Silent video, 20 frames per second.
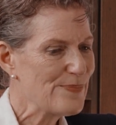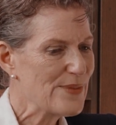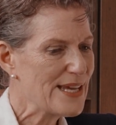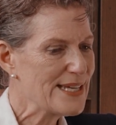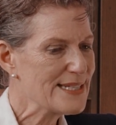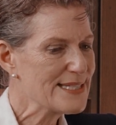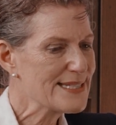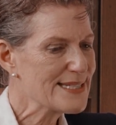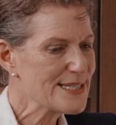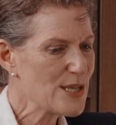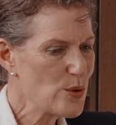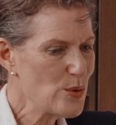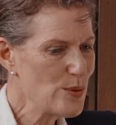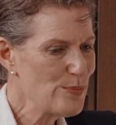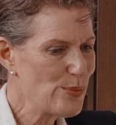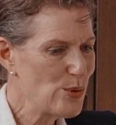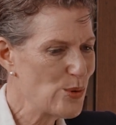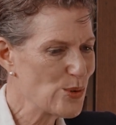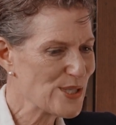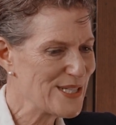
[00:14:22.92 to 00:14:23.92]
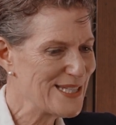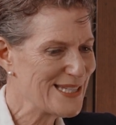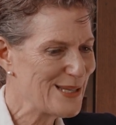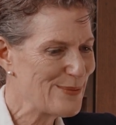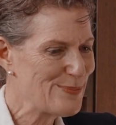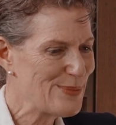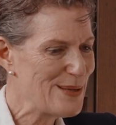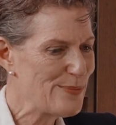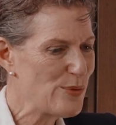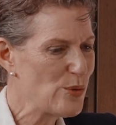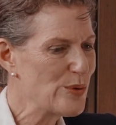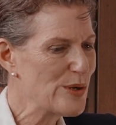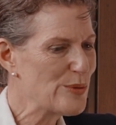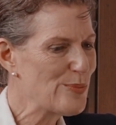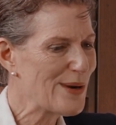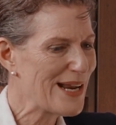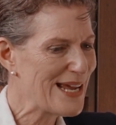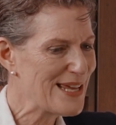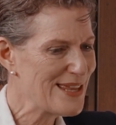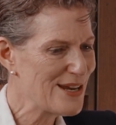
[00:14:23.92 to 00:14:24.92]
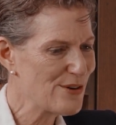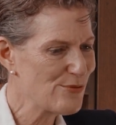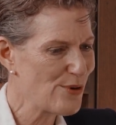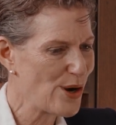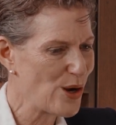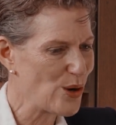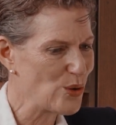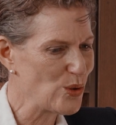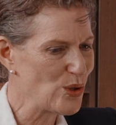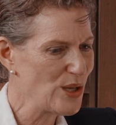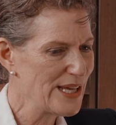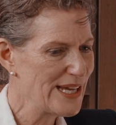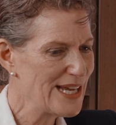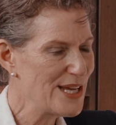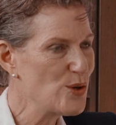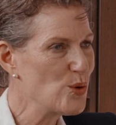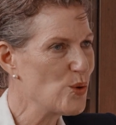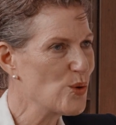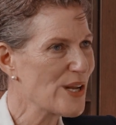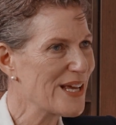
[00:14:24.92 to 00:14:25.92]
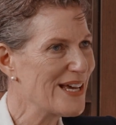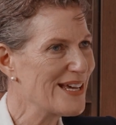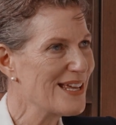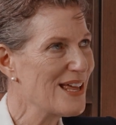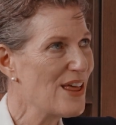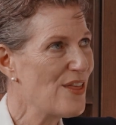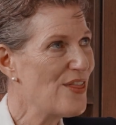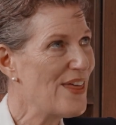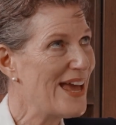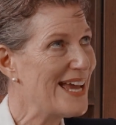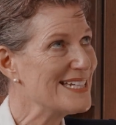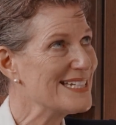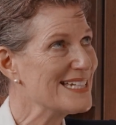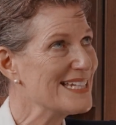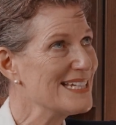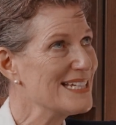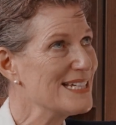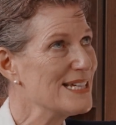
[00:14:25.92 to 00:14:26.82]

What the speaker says: is so important that people will play their role in order that